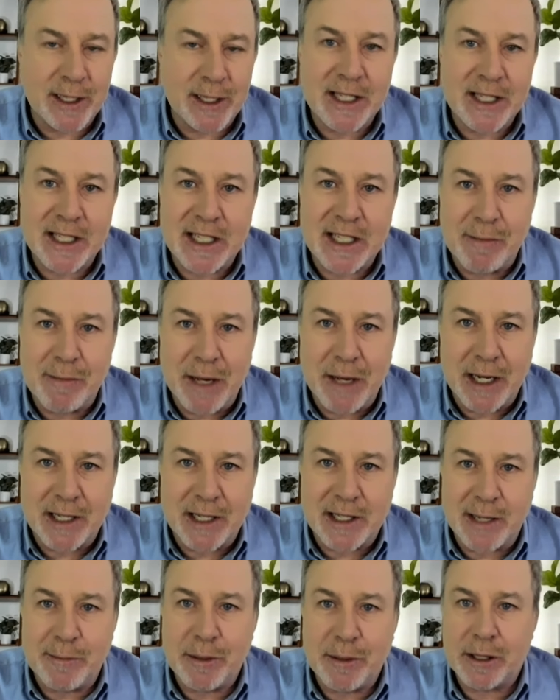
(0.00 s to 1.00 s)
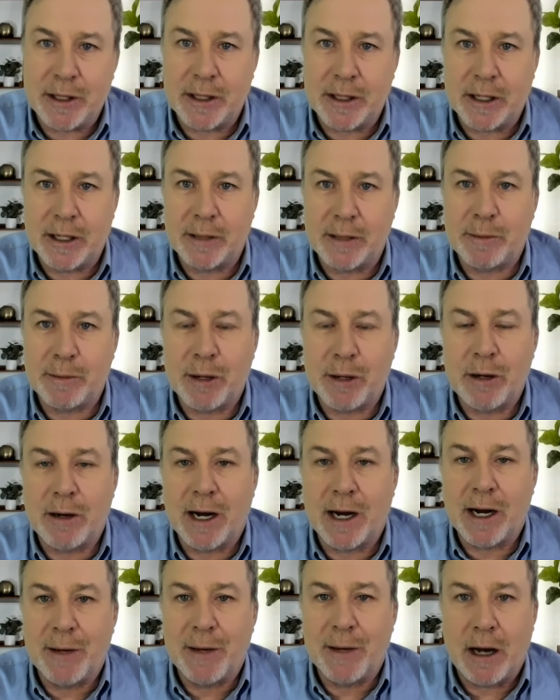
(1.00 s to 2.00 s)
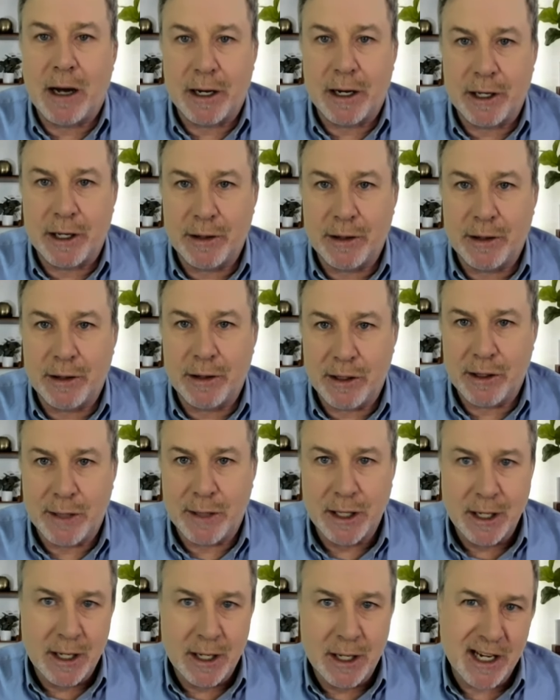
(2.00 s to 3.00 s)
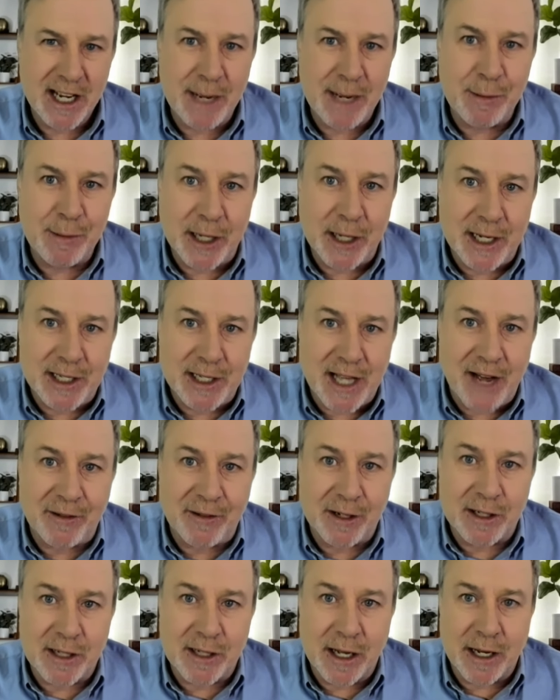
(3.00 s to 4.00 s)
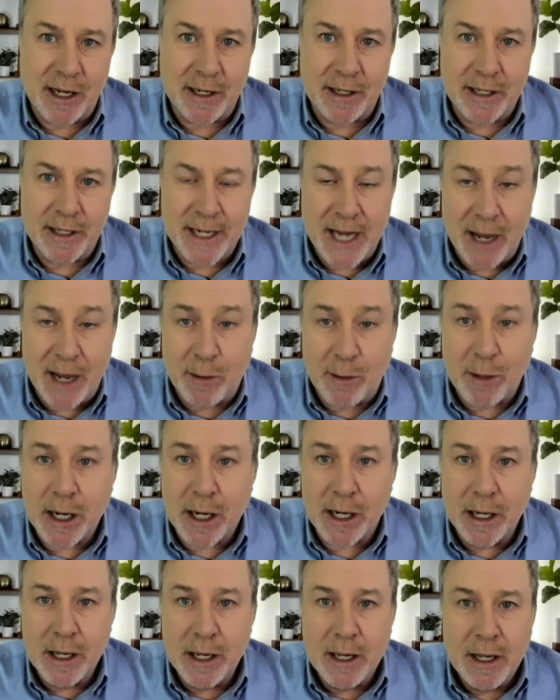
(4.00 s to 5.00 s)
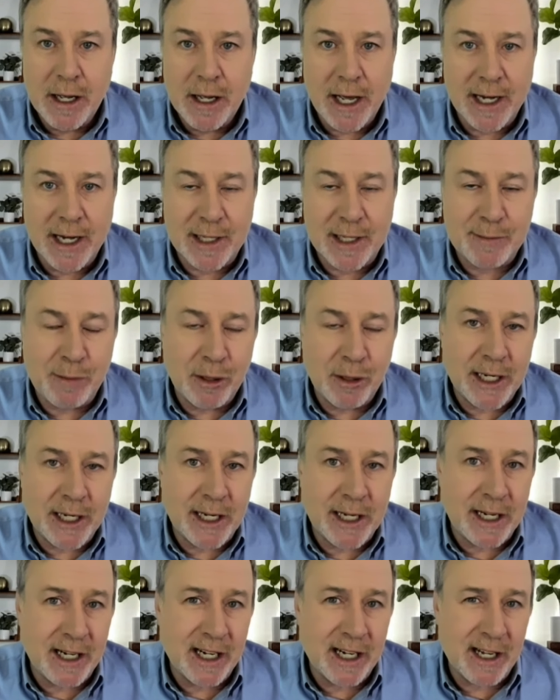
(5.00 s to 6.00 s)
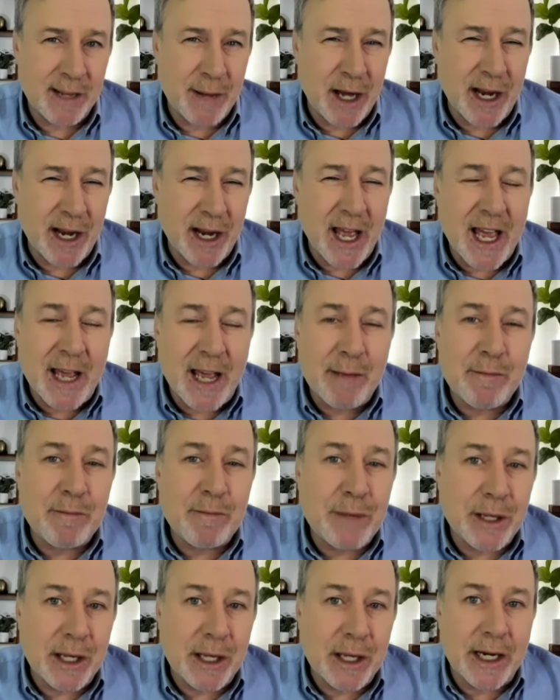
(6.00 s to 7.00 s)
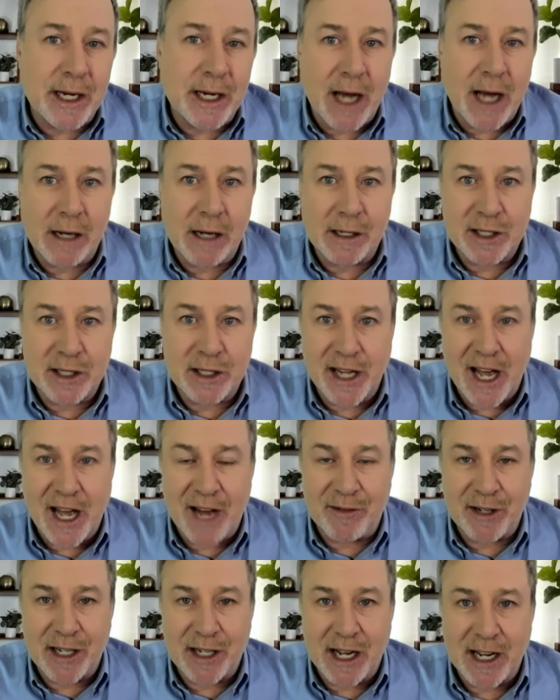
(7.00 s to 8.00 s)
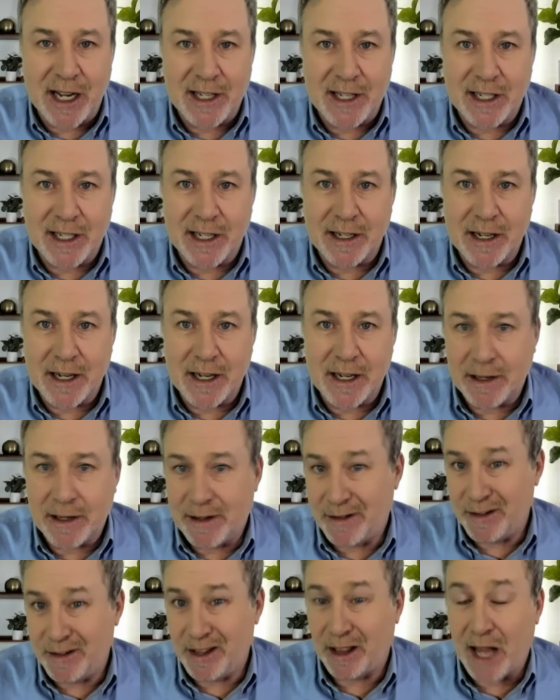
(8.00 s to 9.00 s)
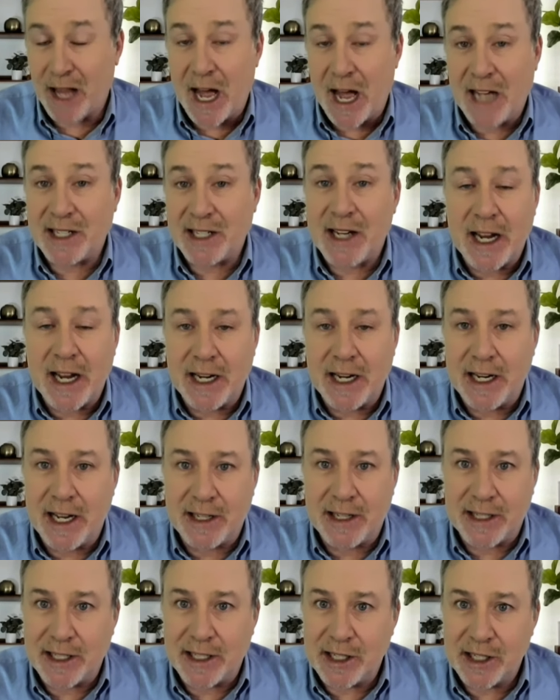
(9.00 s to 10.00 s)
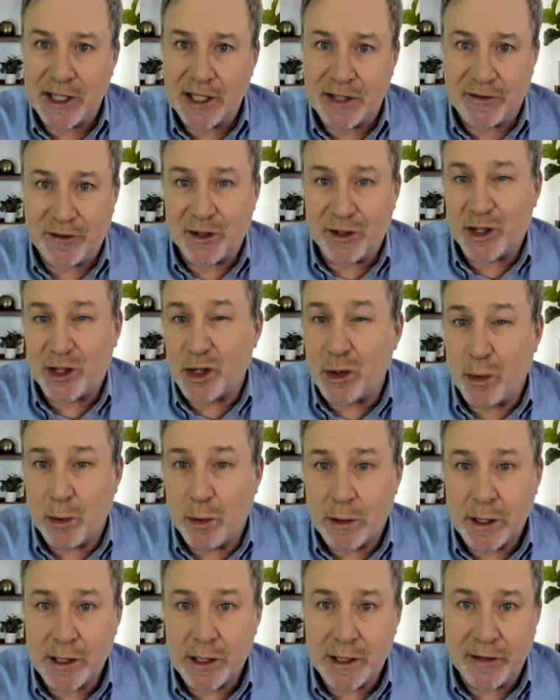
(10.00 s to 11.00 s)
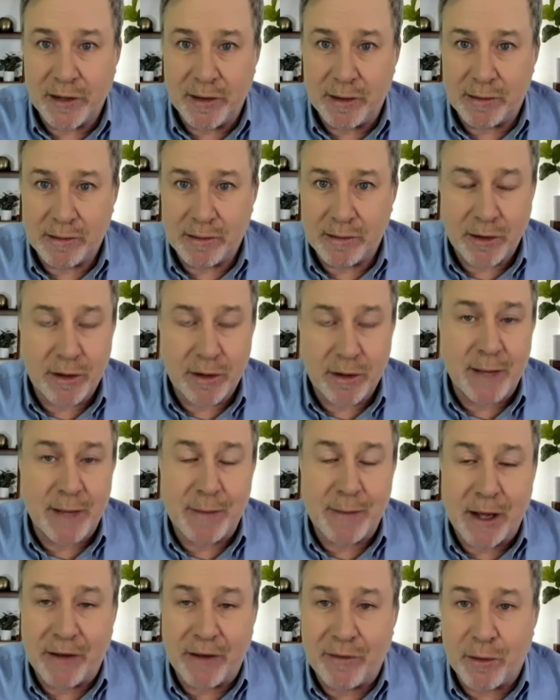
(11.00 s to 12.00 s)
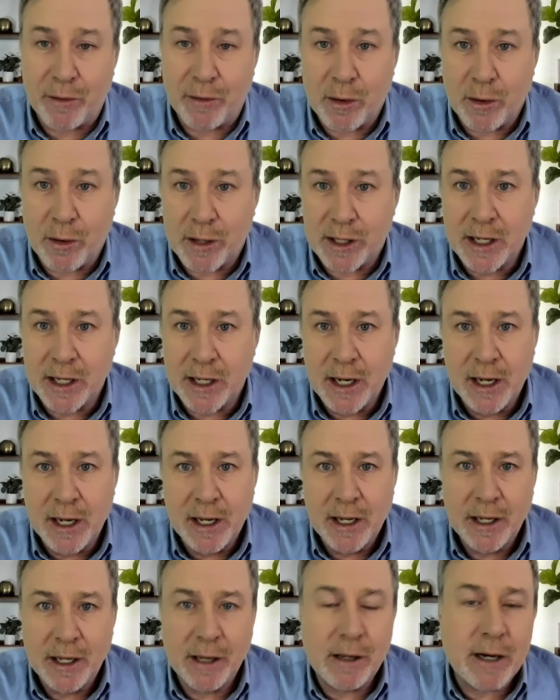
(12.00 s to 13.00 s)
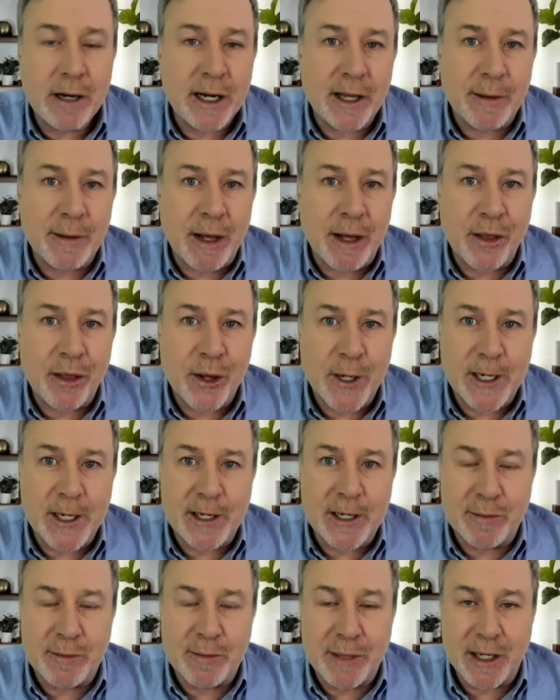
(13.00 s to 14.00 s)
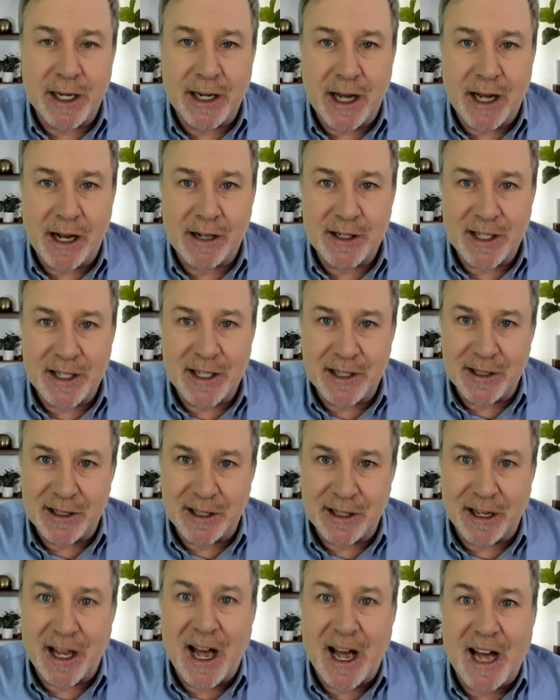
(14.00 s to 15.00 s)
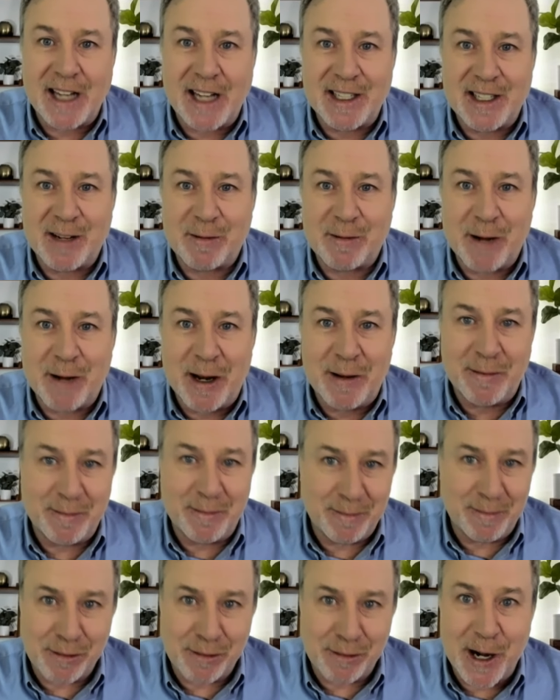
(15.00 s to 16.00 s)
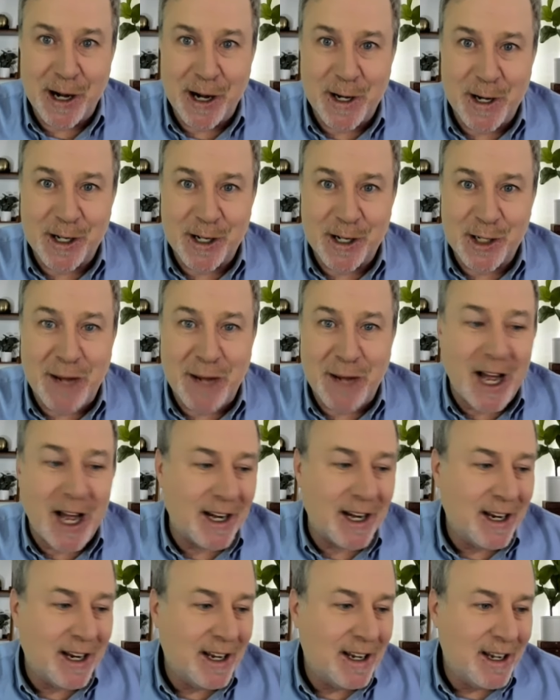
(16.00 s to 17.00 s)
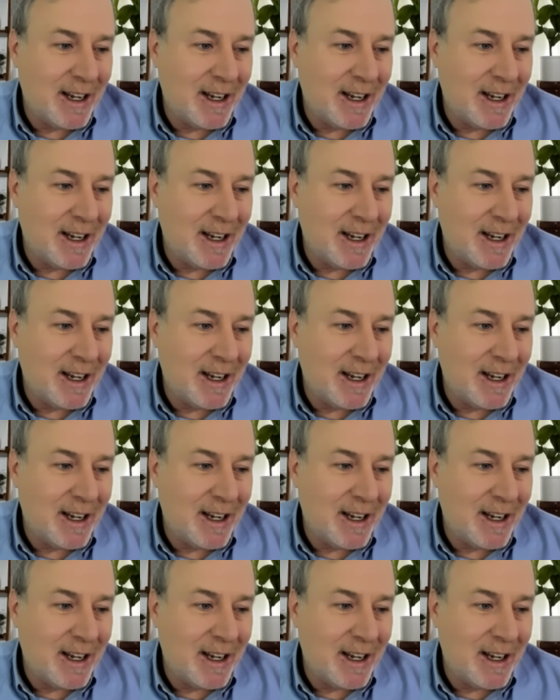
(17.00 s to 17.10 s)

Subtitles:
with 60 Minutes, they put their programming on YouTube a couple days after it's on the network. And it's pulling in about $8 billion in advertising in the last 90 days. That's just the first quarter. So if you throw that by 4 quarters, you're looking at about $32 billion in those little ads that run prior to your spot.